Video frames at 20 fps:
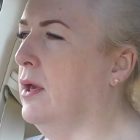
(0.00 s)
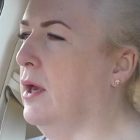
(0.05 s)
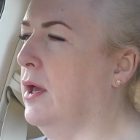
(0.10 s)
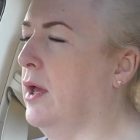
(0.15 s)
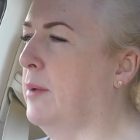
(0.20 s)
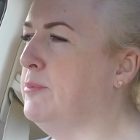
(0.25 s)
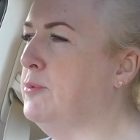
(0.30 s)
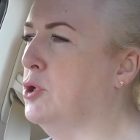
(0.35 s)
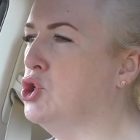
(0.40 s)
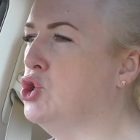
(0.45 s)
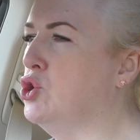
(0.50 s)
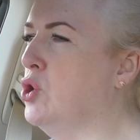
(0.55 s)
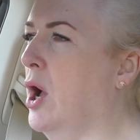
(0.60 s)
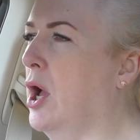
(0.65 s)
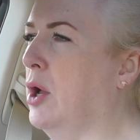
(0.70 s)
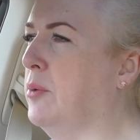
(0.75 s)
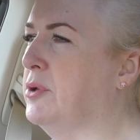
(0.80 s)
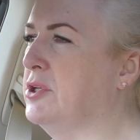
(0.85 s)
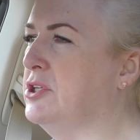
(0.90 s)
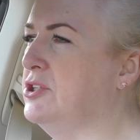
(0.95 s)
Uh, I'm not sure
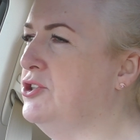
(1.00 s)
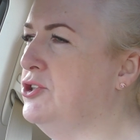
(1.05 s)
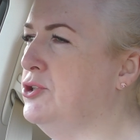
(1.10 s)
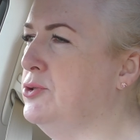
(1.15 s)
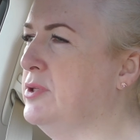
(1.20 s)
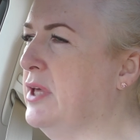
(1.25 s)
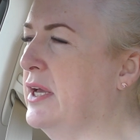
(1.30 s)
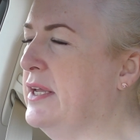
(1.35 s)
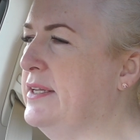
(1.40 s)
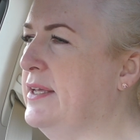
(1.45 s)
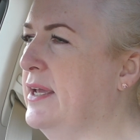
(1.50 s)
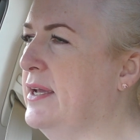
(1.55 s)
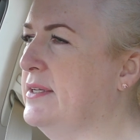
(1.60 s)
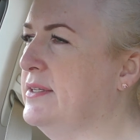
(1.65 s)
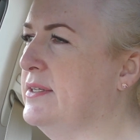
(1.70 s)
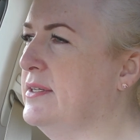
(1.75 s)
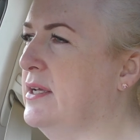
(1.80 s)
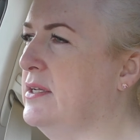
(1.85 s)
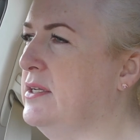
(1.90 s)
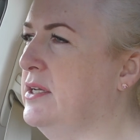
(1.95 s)
how I'm going to do that
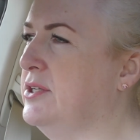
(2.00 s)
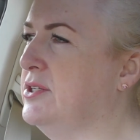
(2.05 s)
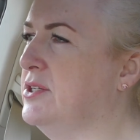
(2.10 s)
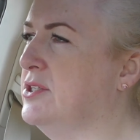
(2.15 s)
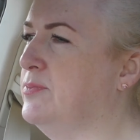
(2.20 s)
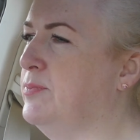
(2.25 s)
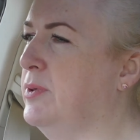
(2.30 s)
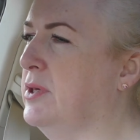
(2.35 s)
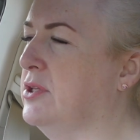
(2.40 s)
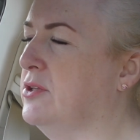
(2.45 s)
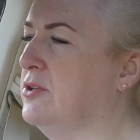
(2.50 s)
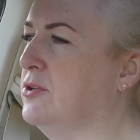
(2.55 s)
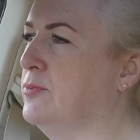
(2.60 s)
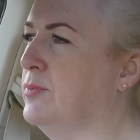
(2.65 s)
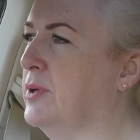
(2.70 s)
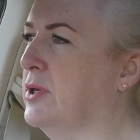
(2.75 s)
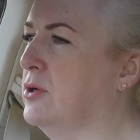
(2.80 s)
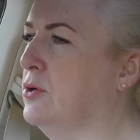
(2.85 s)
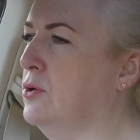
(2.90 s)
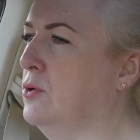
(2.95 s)
yet. I need to speak to
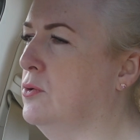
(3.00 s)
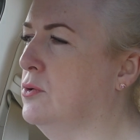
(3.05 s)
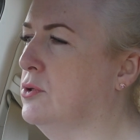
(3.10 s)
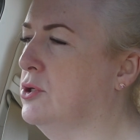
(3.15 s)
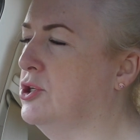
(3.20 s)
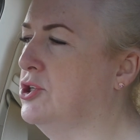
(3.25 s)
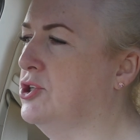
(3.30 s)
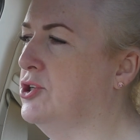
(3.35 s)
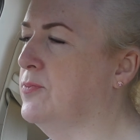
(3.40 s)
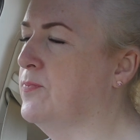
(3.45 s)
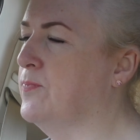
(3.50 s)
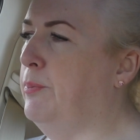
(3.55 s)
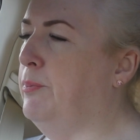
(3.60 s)
my coach.